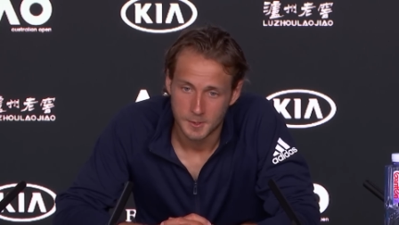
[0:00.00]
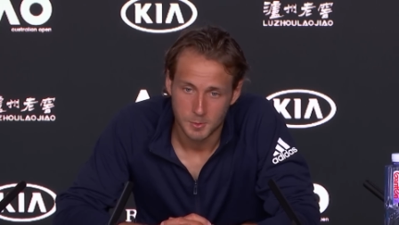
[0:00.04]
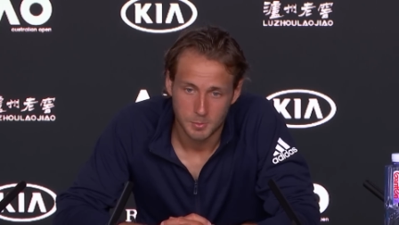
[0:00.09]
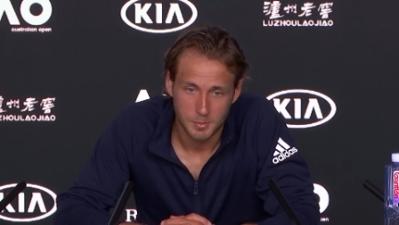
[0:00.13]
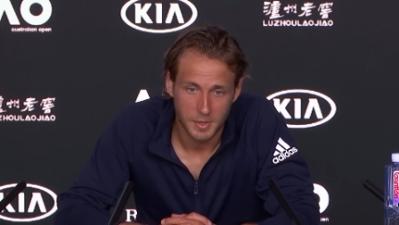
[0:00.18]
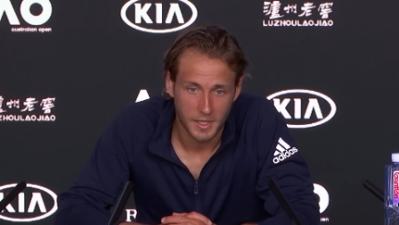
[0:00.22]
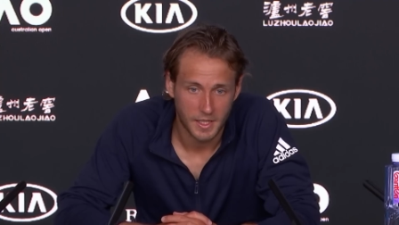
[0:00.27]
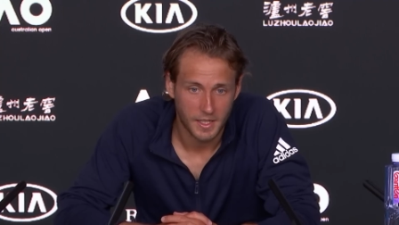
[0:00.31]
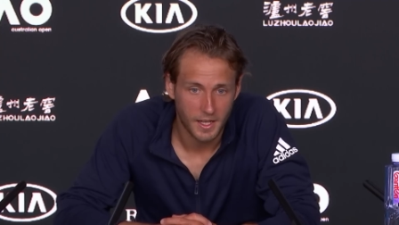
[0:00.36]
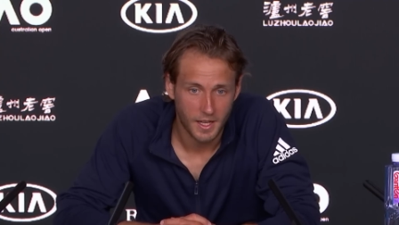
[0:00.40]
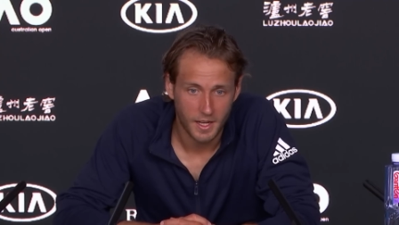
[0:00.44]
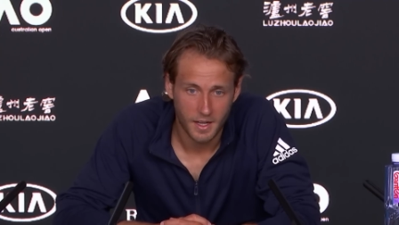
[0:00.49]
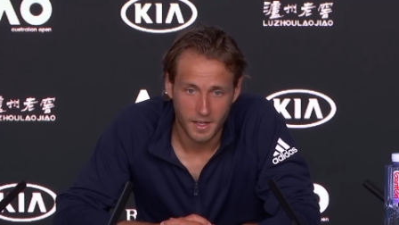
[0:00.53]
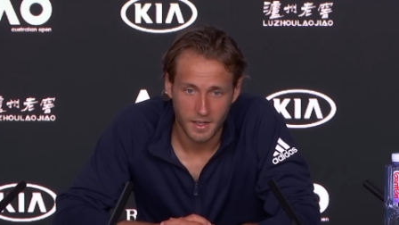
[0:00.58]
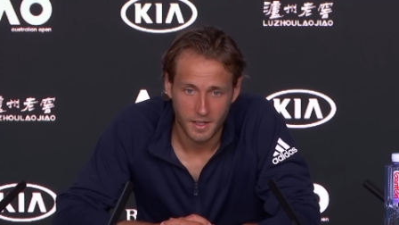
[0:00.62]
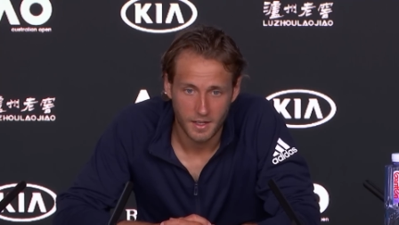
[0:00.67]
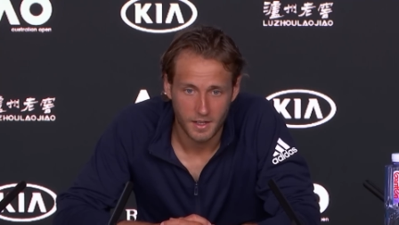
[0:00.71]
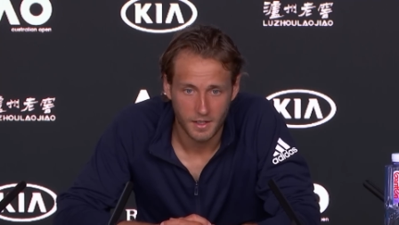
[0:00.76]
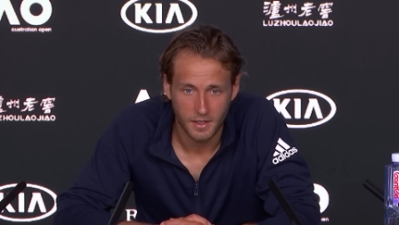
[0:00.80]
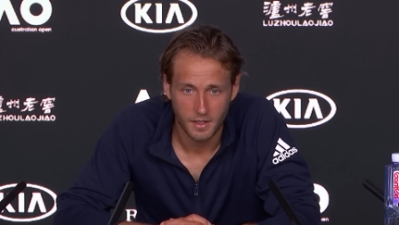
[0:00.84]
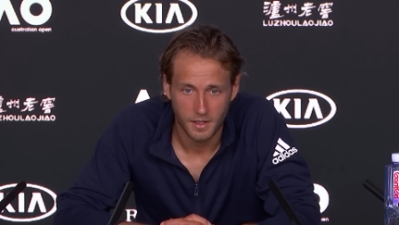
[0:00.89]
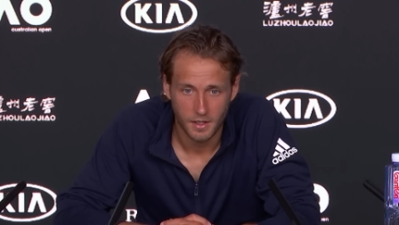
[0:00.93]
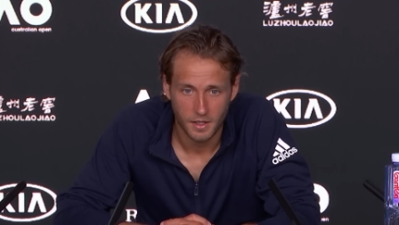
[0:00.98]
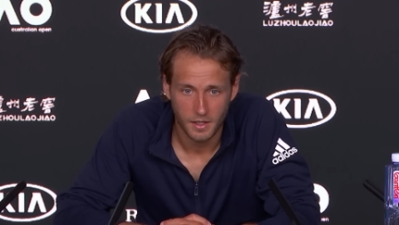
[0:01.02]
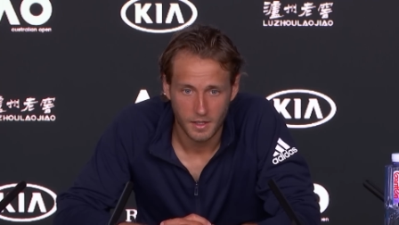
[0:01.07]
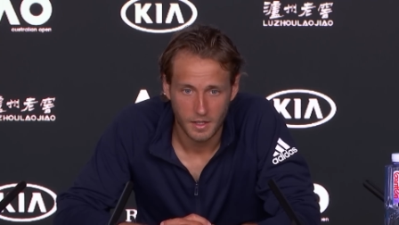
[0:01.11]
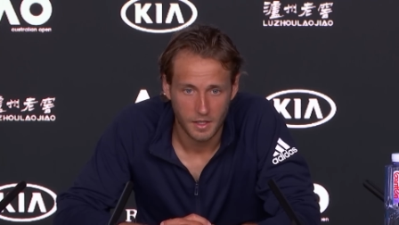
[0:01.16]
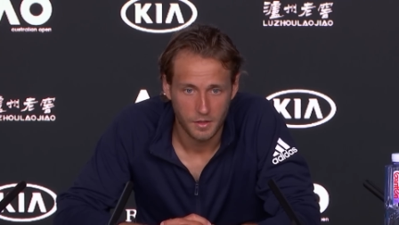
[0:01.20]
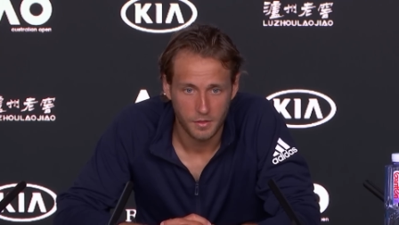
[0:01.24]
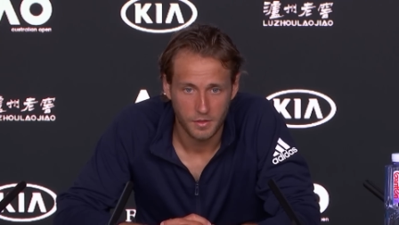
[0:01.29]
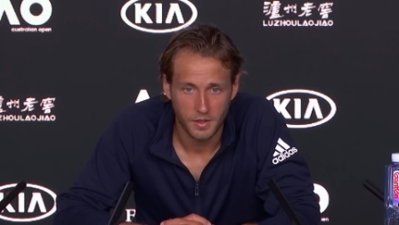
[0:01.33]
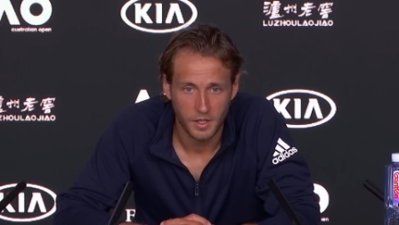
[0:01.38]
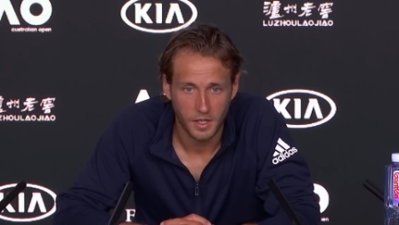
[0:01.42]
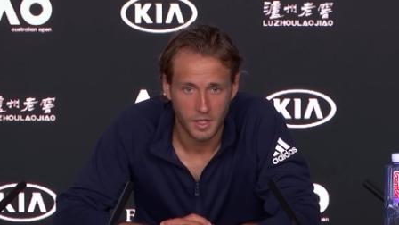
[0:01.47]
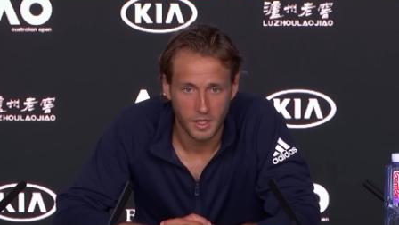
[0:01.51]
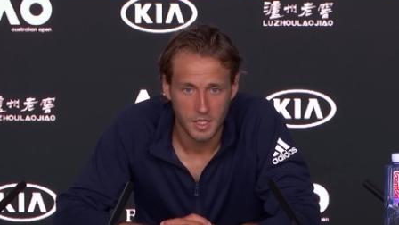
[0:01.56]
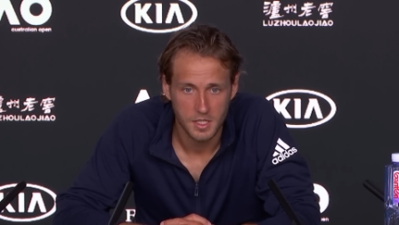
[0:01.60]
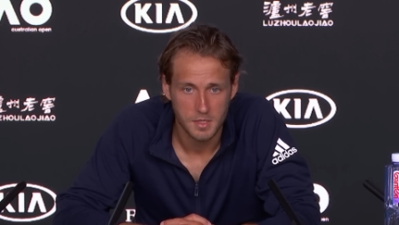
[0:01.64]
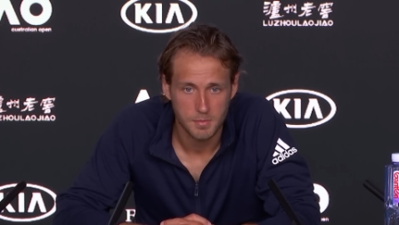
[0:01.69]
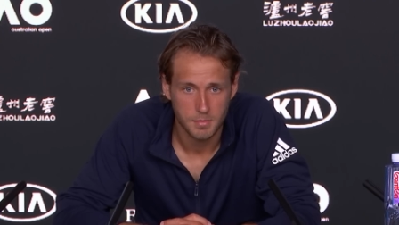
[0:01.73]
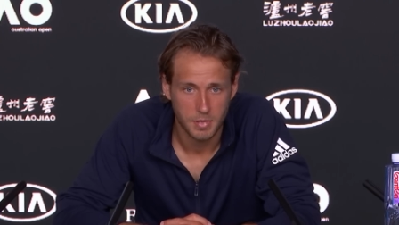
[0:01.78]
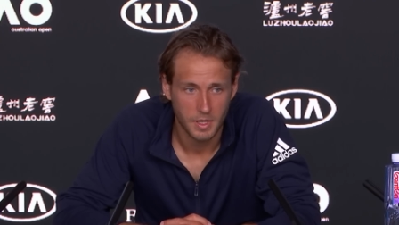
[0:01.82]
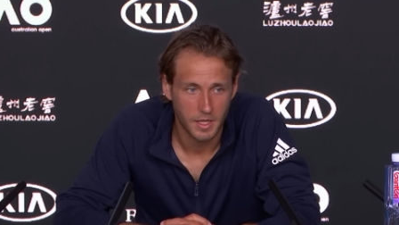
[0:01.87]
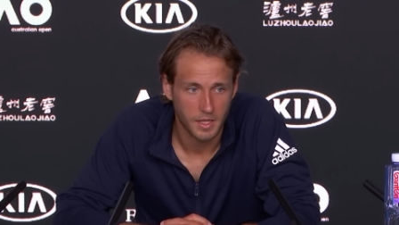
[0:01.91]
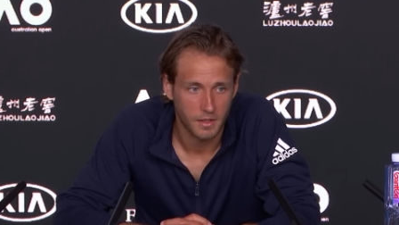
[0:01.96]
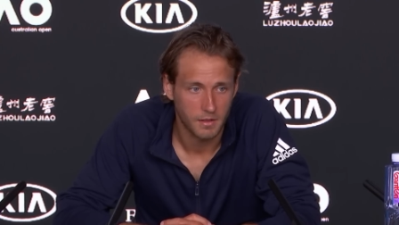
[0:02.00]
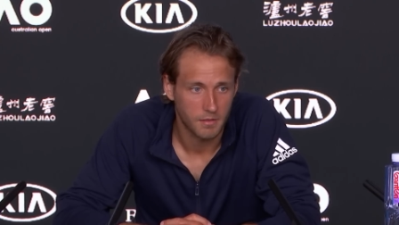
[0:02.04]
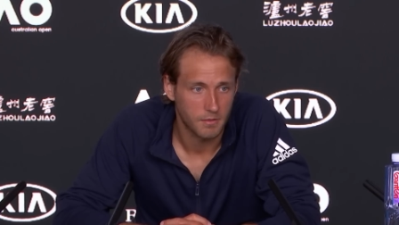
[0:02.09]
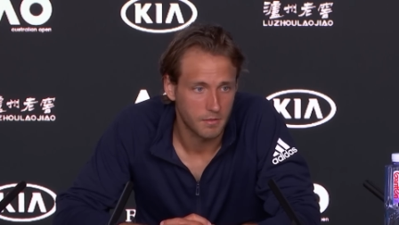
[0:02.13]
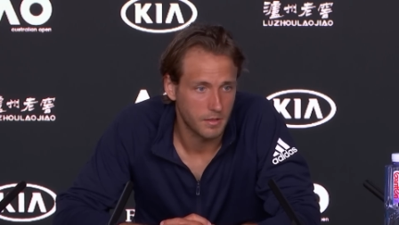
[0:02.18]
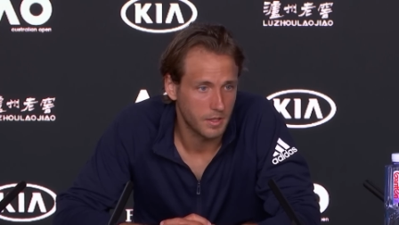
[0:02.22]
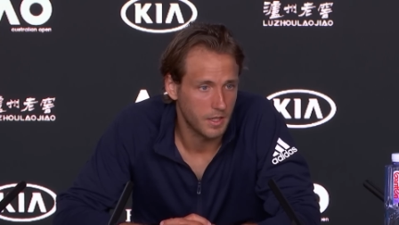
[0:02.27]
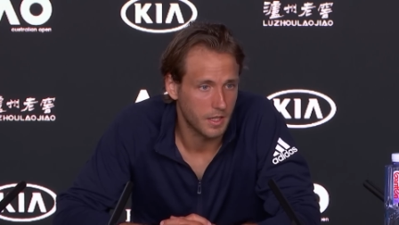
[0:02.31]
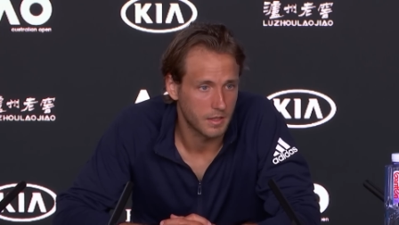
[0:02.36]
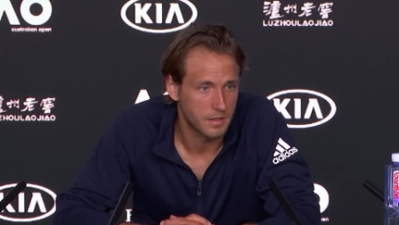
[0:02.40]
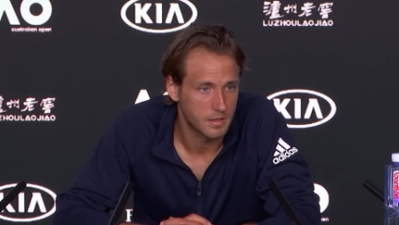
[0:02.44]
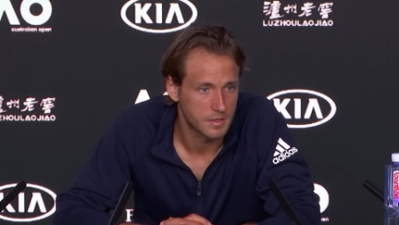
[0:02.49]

but yeah, uh, I think he's playing yeah,